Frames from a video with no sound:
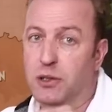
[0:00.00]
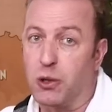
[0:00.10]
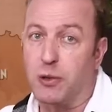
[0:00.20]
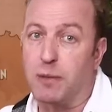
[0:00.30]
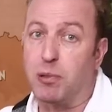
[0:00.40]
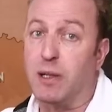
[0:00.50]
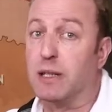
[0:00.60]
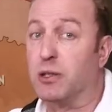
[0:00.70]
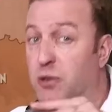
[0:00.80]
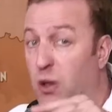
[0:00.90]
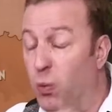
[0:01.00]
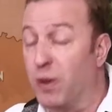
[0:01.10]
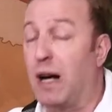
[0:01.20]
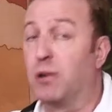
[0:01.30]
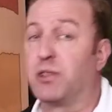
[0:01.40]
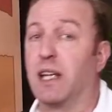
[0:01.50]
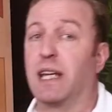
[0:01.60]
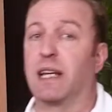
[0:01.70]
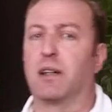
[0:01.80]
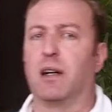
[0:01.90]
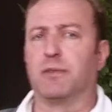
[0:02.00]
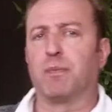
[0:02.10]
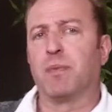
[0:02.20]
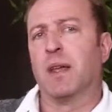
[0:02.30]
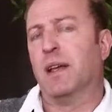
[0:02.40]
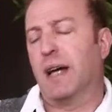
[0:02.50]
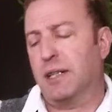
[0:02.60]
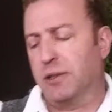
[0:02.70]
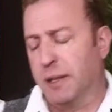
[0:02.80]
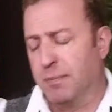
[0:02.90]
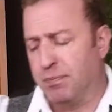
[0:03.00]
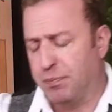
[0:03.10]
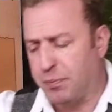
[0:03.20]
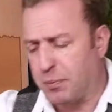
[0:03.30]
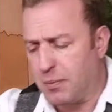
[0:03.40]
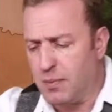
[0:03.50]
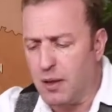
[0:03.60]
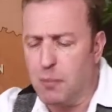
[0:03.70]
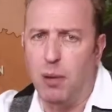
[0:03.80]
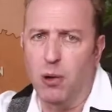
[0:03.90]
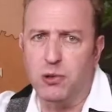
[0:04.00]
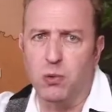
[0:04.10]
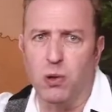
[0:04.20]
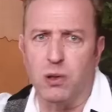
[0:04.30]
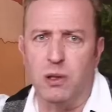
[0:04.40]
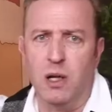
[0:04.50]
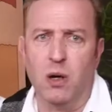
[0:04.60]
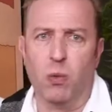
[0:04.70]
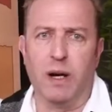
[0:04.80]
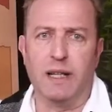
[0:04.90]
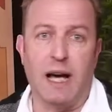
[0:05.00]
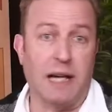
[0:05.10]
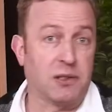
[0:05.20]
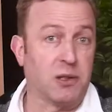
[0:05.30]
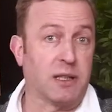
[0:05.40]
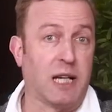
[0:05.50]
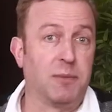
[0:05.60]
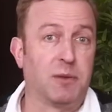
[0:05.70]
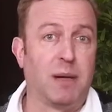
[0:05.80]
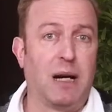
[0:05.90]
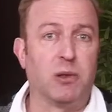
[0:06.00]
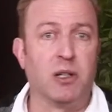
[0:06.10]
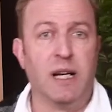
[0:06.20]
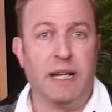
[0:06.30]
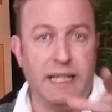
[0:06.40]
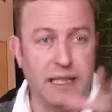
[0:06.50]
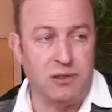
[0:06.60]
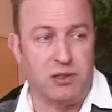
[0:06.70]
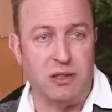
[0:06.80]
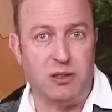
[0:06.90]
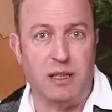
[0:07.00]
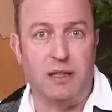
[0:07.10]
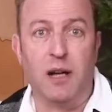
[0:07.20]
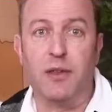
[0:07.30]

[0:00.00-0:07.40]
during prayers without taking it off. Actually, post war, when Ataturk came to power, he insisted